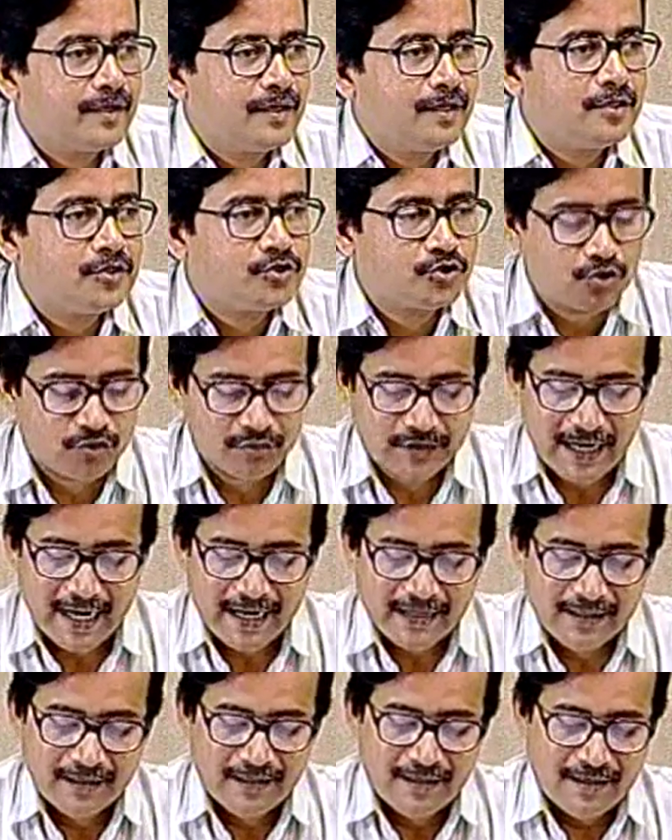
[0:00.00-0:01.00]
so
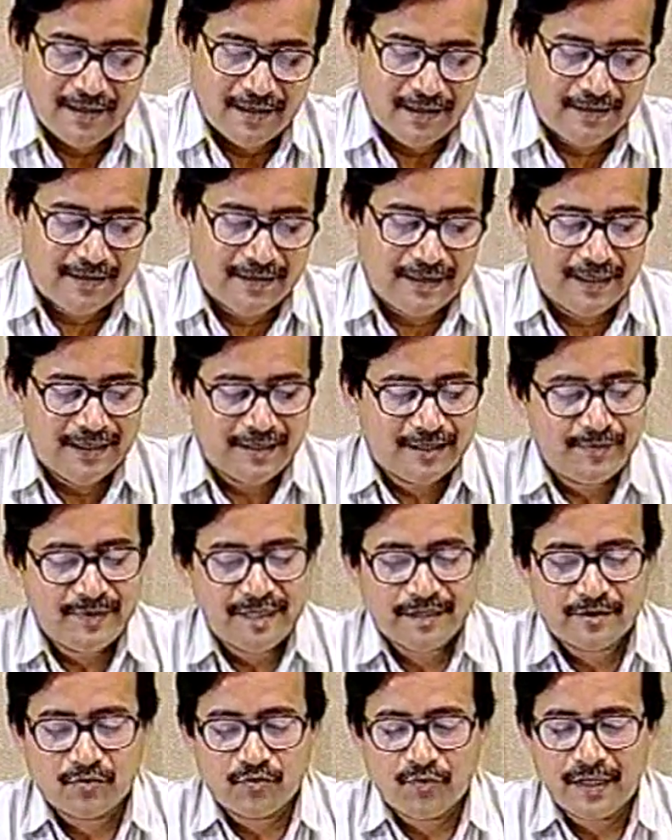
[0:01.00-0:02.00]
that the
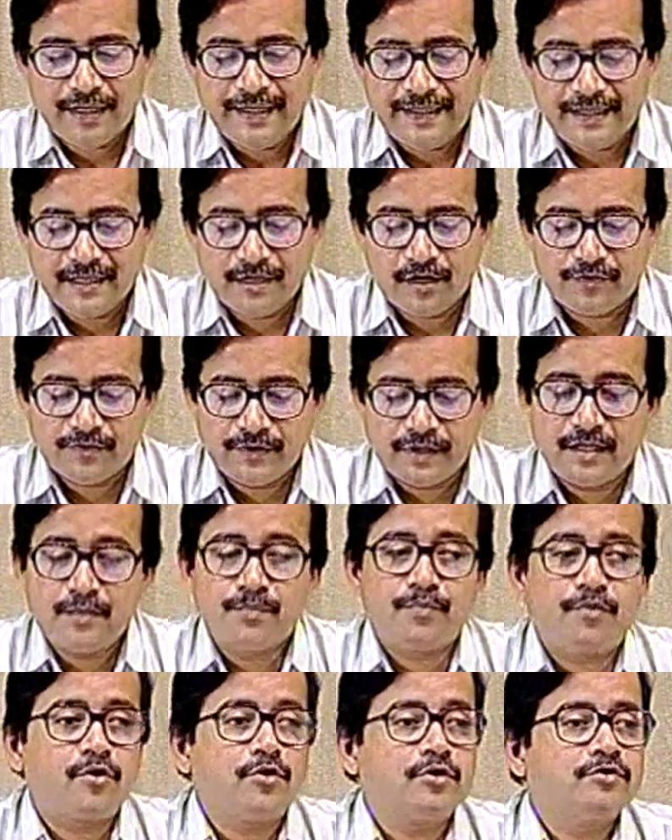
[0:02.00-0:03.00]
ultimate quality of the
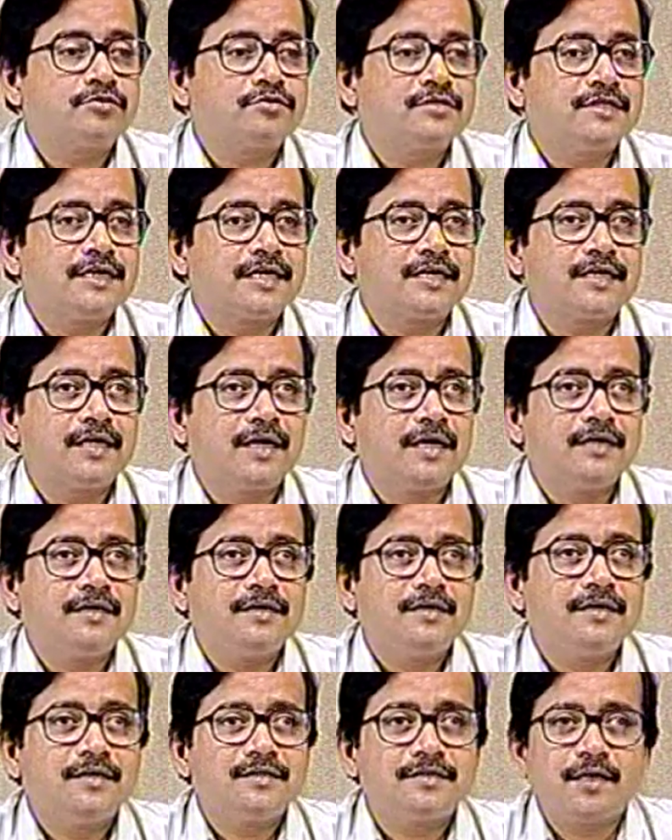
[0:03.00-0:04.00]
reproduced signal
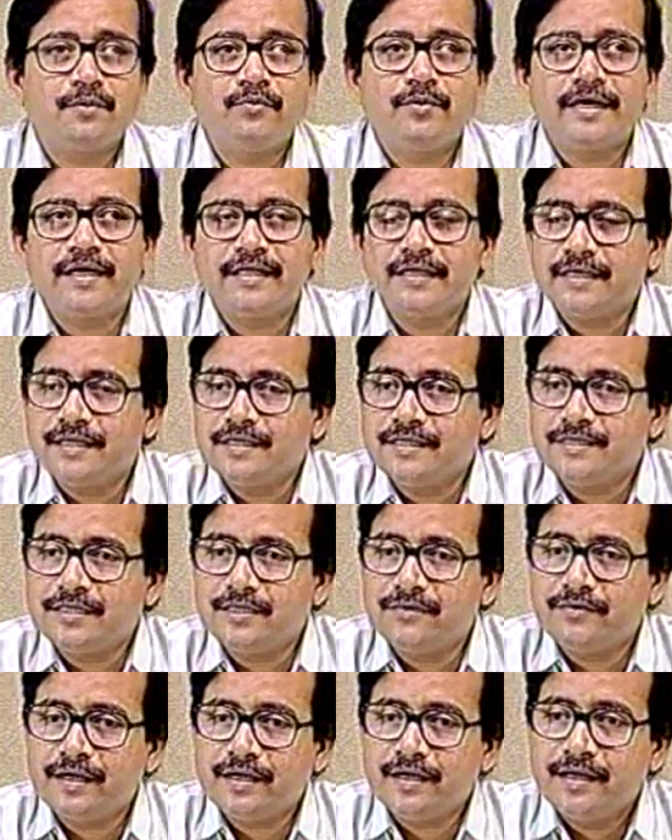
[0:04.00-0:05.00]
somewhere in the
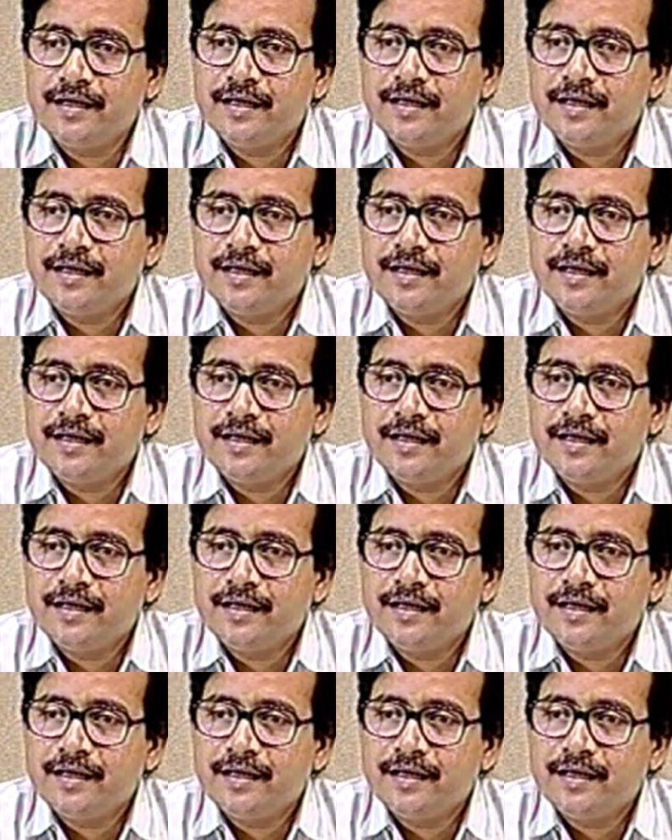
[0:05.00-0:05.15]
receiver